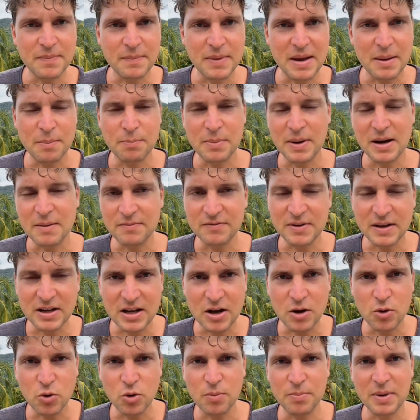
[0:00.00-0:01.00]
I made a
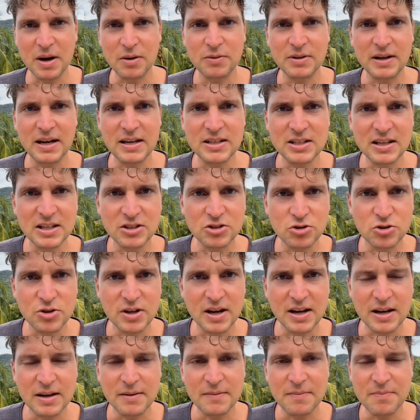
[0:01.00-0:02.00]
video about that
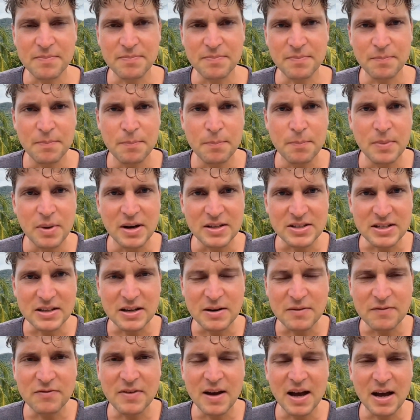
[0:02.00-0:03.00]
yesterday.
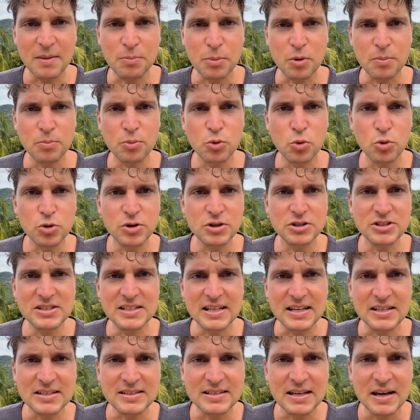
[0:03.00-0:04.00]
President Vladimir Putin
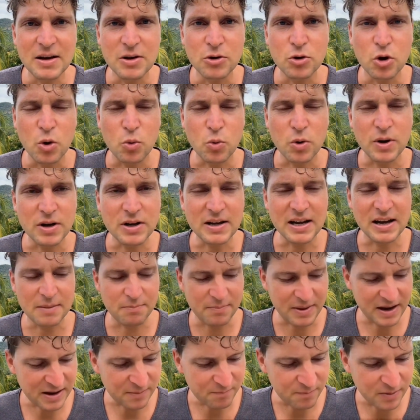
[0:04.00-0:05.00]
says that no one can
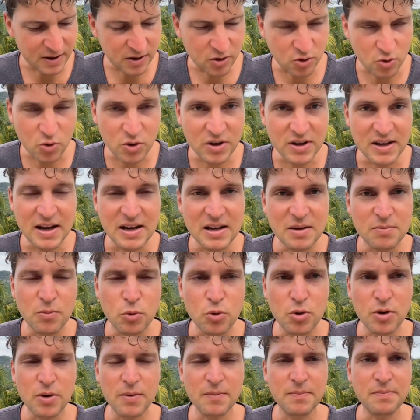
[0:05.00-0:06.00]
ban Bitcoin
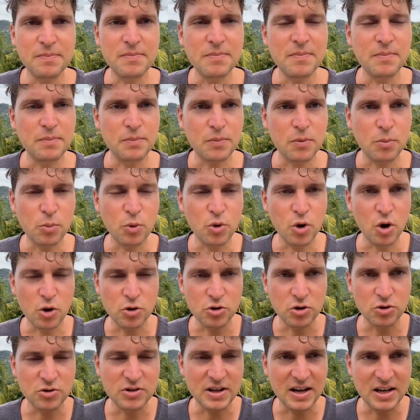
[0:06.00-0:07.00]
anymore. We'll
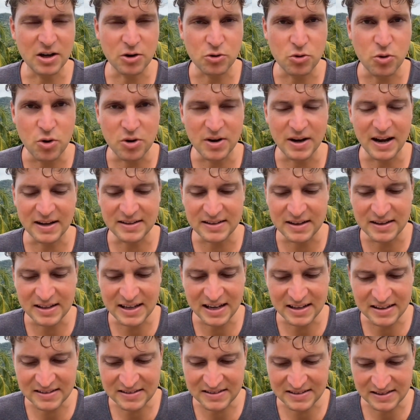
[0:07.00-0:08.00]
also take a look at the
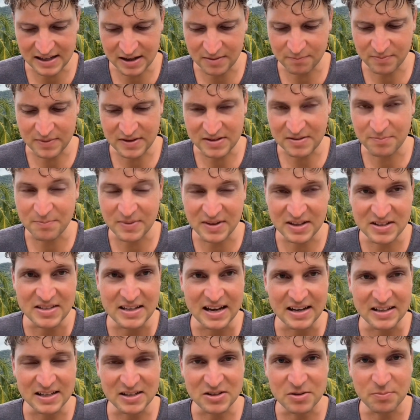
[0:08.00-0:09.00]
latest statements because
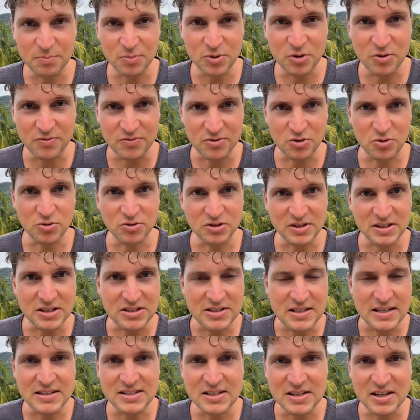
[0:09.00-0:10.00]
I need to put a few
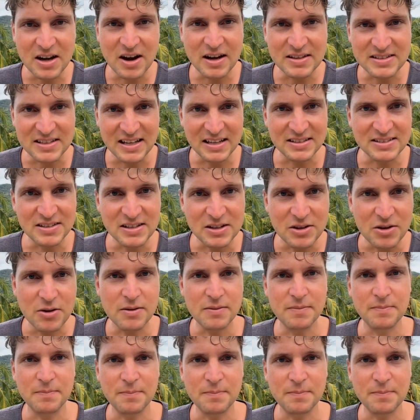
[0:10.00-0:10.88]
things into context here.